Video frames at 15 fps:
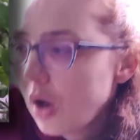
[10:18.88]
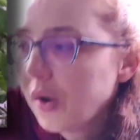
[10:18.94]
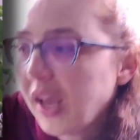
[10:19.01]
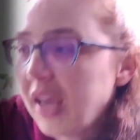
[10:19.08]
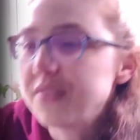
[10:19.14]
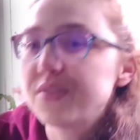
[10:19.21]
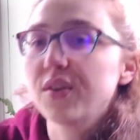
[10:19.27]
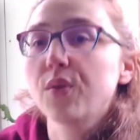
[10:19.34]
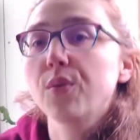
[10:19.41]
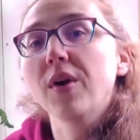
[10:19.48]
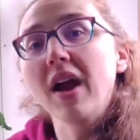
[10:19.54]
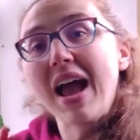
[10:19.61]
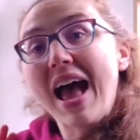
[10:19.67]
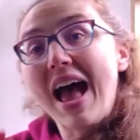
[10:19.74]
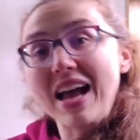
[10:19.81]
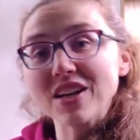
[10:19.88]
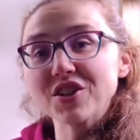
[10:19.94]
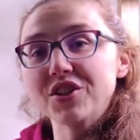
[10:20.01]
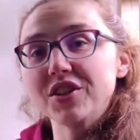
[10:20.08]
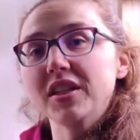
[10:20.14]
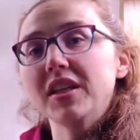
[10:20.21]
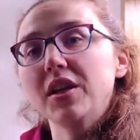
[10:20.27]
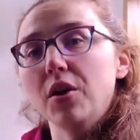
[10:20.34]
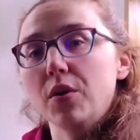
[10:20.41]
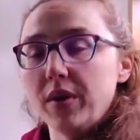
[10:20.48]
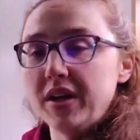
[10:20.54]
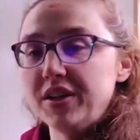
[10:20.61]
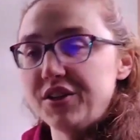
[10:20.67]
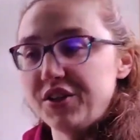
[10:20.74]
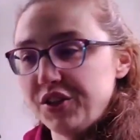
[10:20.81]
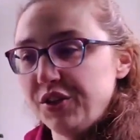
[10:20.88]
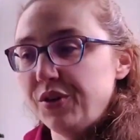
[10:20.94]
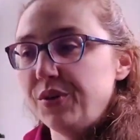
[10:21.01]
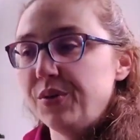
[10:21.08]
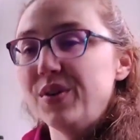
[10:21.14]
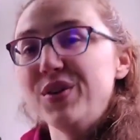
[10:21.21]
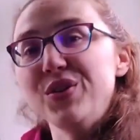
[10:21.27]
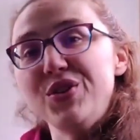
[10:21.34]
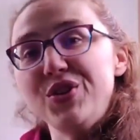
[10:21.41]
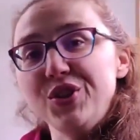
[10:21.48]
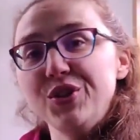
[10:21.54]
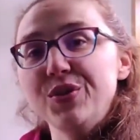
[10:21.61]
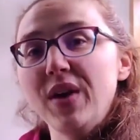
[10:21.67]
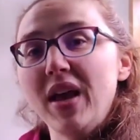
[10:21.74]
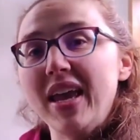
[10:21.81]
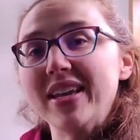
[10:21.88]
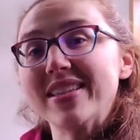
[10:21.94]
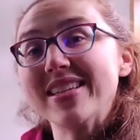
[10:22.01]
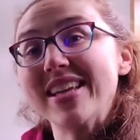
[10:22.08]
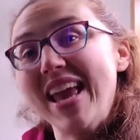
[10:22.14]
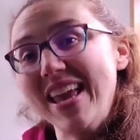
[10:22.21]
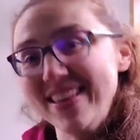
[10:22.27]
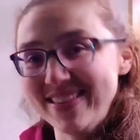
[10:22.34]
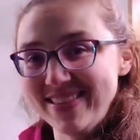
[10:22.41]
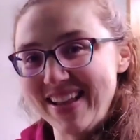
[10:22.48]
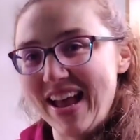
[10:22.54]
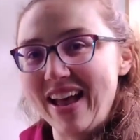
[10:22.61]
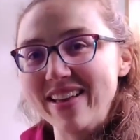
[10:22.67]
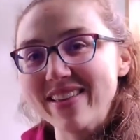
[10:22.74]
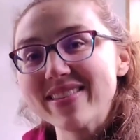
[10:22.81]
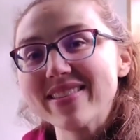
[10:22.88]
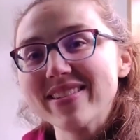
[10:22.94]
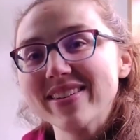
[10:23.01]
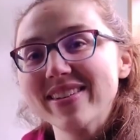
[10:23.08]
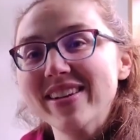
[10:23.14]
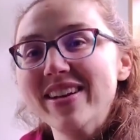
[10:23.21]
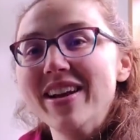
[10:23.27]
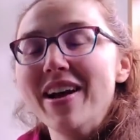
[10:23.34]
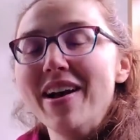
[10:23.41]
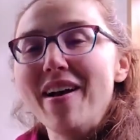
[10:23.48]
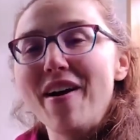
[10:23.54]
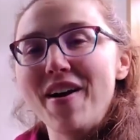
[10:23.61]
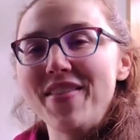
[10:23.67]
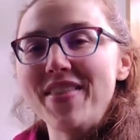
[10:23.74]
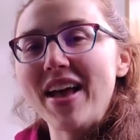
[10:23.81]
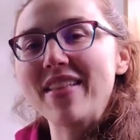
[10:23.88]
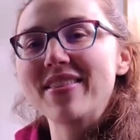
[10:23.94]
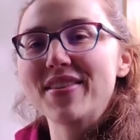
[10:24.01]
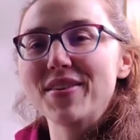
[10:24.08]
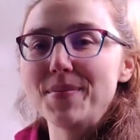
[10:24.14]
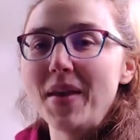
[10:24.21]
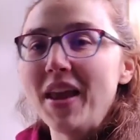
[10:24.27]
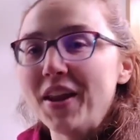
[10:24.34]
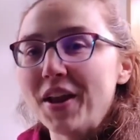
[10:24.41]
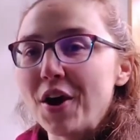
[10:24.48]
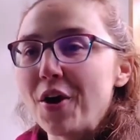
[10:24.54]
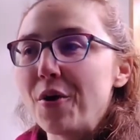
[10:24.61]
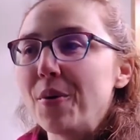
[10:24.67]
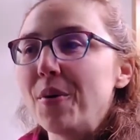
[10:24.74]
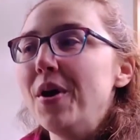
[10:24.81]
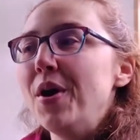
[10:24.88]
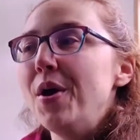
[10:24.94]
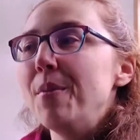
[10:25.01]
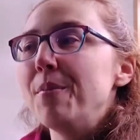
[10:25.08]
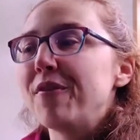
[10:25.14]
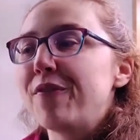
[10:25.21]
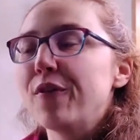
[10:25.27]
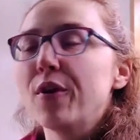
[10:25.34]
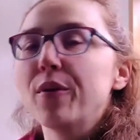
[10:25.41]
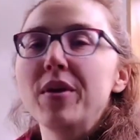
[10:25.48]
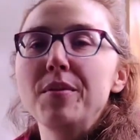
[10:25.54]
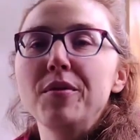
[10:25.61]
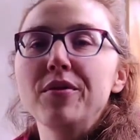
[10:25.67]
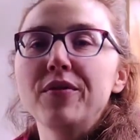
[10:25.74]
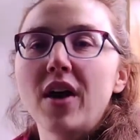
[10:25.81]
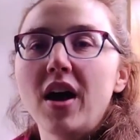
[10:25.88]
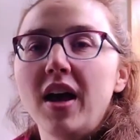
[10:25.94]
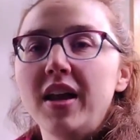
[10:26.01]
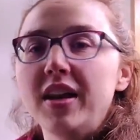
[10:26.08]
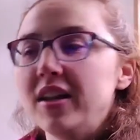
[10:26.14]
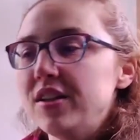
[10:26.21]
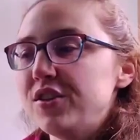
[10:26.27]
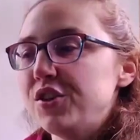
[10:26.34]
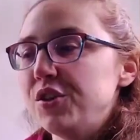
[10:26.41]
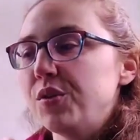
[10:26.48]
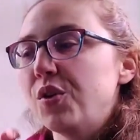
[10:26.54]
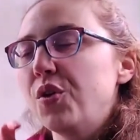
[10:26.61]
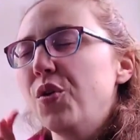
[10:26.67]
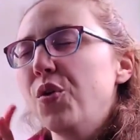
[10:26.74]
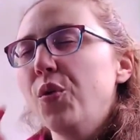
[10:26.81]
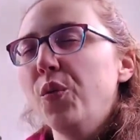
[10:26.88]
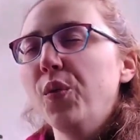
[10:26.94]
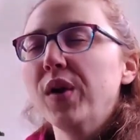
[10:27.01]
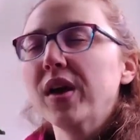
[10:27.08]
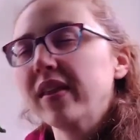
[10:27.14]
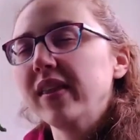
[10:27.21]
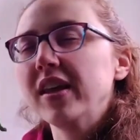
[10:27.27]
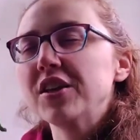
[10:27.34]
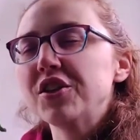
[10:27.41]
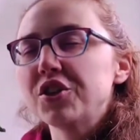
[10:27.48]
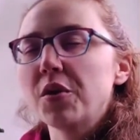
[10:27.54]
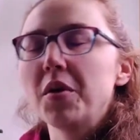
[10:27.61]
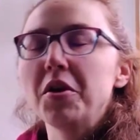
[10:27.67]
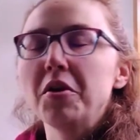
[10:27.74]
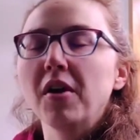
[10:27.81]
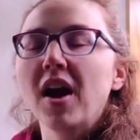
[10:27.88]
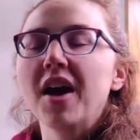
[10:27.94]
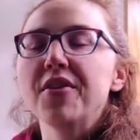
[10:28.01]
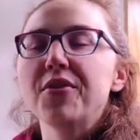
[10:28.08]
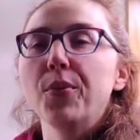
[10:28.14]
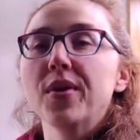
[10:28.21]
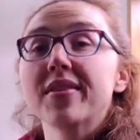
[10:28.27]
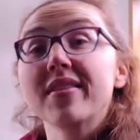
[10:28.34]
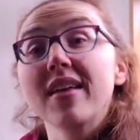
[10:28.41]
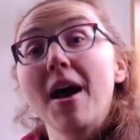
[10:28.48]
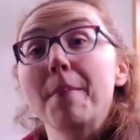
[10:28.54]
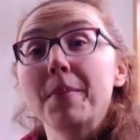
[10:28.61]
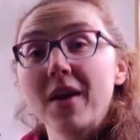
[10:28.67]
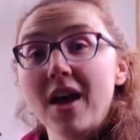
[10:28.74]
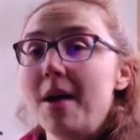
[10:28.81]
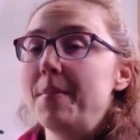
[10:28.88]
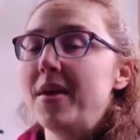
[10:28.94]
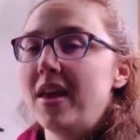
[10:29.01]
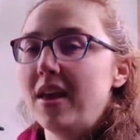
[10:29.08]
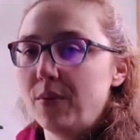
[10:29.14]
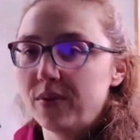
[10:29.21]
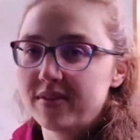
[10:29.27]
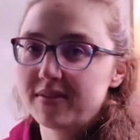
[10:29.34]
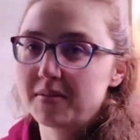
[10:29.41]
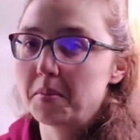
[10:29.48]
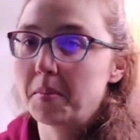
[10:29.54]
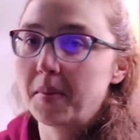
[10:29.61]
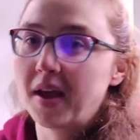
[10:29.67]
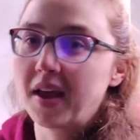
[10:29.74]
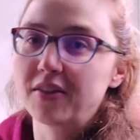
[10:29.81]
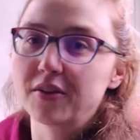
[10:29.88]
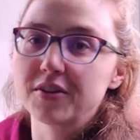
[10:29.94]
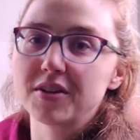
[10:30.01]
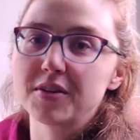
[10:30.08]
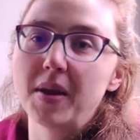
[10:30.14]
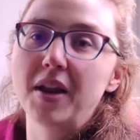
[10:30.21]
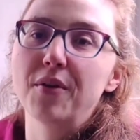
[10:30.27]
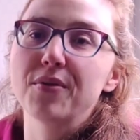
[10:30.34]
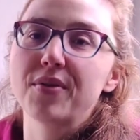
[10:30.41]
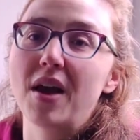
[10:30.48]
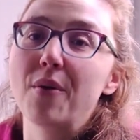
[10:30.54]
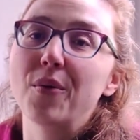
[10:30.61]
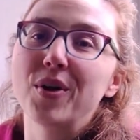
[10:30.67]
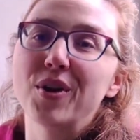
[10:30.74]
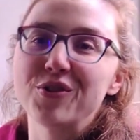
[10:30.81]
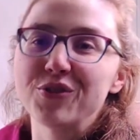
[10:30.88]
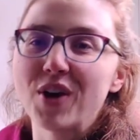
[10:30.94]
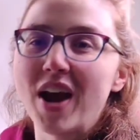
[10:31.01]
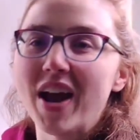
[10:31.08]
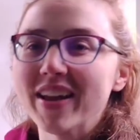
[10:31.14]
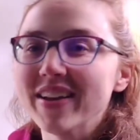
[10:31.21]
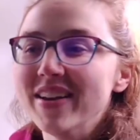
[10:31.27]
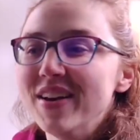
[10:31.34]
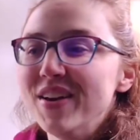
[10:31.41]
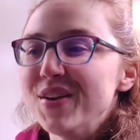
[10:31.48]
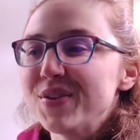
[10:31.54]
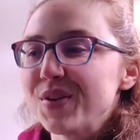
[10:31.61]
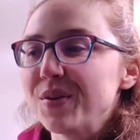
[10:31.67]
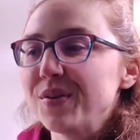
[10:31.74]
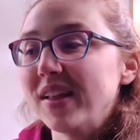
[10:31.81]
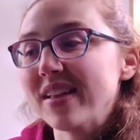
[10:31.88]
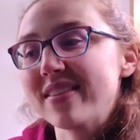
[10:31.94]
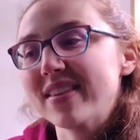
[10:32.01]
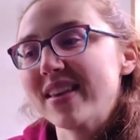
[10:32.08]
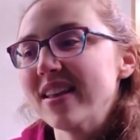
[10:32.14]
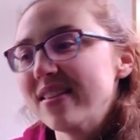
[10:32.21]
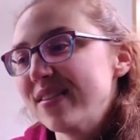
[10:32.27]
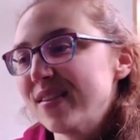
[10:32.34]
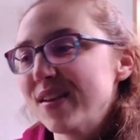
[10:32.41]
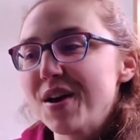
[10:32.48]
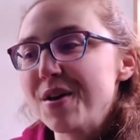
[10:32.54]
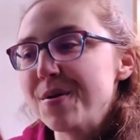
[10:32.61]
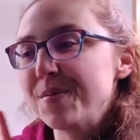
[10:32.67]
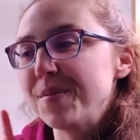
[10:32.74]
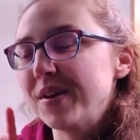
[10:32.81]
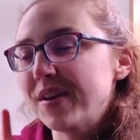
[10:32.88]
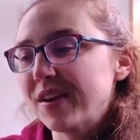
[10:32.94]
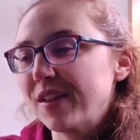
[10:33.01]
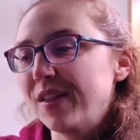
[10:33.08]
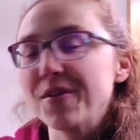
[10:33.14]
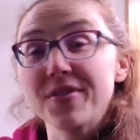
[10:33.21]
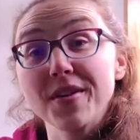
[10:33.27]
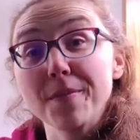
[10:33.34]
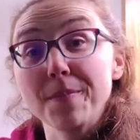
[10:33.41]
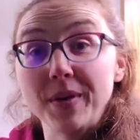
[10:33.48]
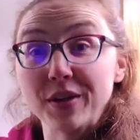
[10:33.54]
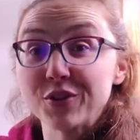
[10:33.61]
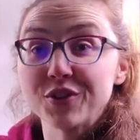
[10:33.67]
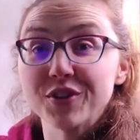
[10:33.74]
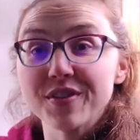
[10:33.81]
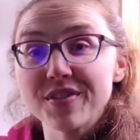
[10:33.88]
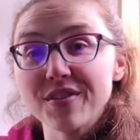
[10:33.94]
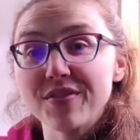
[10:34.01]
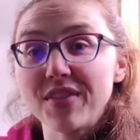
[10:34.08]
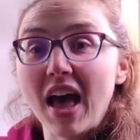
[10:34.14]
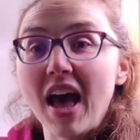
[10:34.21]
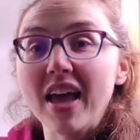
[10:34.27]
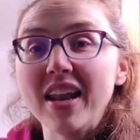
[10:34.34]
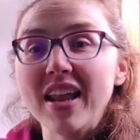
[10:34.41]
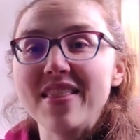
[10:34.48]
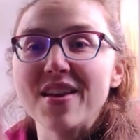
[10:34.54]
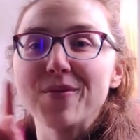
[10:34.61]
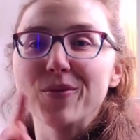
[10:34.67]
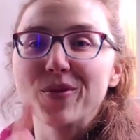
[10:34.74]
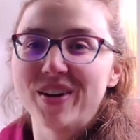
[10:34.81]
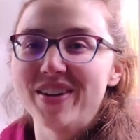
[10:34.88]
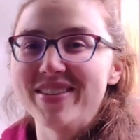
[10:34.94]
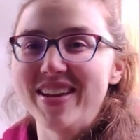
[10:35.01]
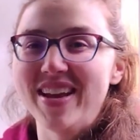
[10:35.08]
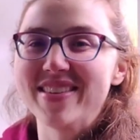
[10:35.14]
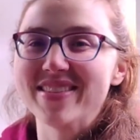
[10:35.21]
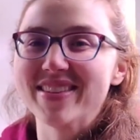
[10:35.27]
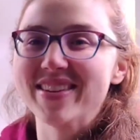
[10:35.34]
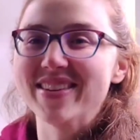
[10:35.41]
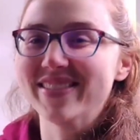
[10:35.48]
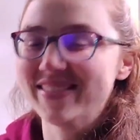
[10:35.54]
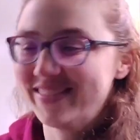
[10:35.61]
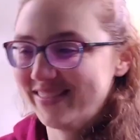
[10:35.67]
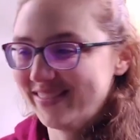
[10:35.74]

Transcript: Okay, so we're actually going to do a taste test on that tomato before we move on to quickly showing you guys what's upcoming with some of my other tomatoes I want to try. So let's get some close-up pictures of that and then we're going to taste it.